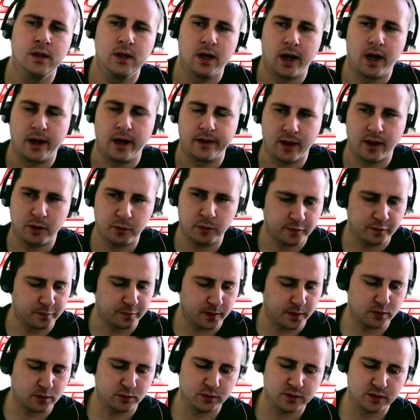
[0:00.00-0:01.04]
And now if we
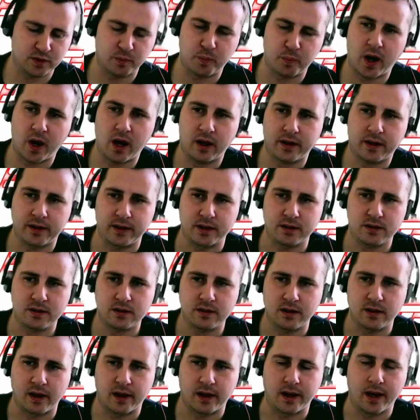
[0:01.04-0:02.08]
close the brackets
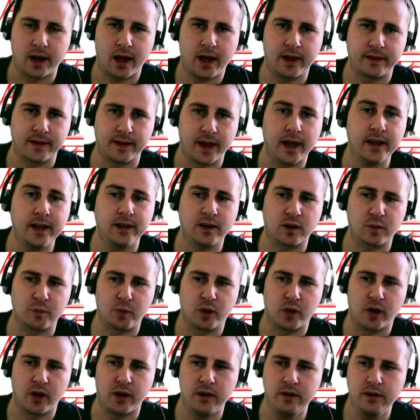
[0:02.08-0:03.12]
and hit the enter
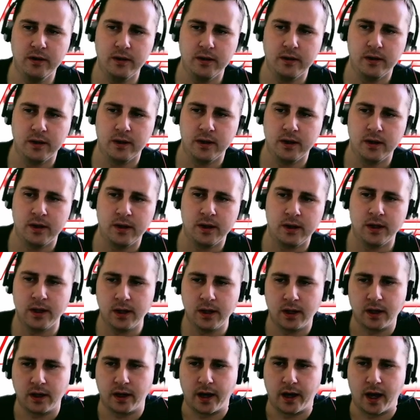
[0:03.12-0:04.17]
button,
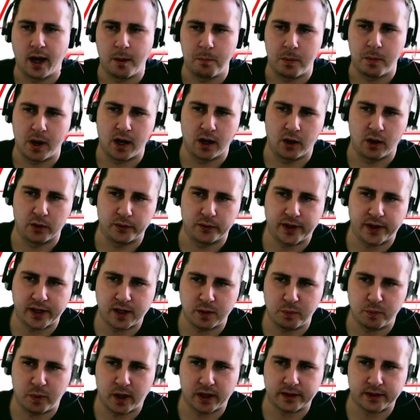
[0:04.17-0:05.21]
it will take you
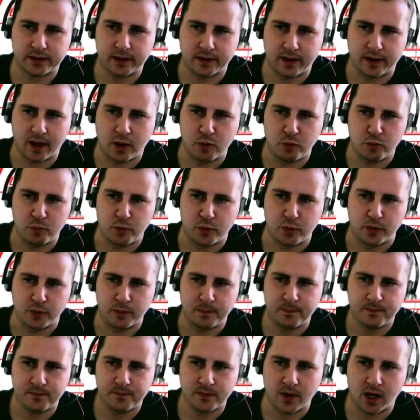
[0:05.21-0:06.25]
back to the output,
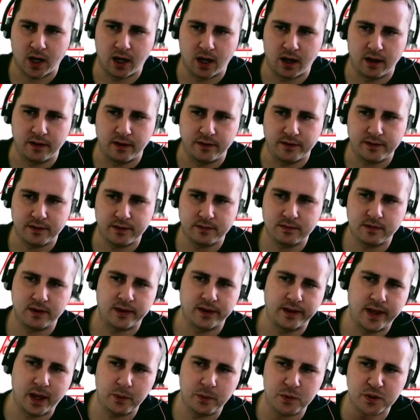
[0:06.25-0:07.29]
and
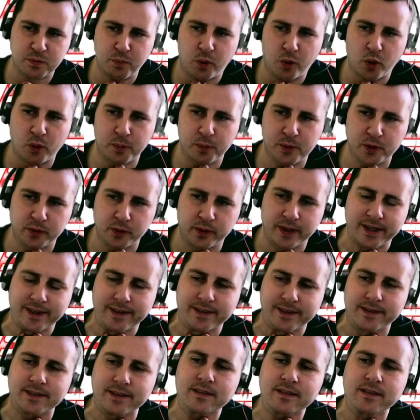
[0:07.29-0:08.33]
now it's populated
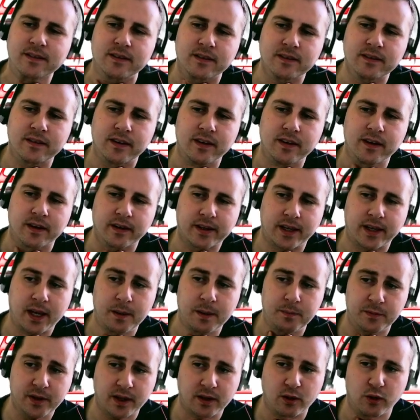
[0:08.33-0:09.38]
the game
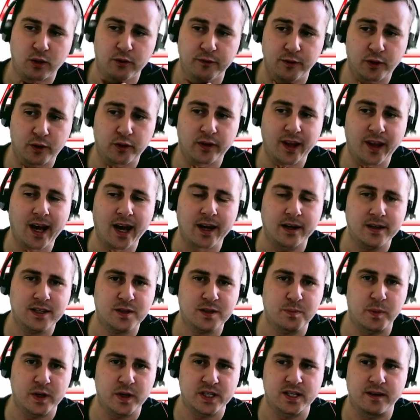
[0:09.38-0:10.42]
title for that
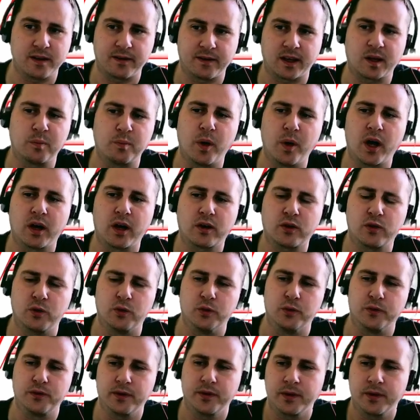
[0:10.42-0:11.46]
specific barcode.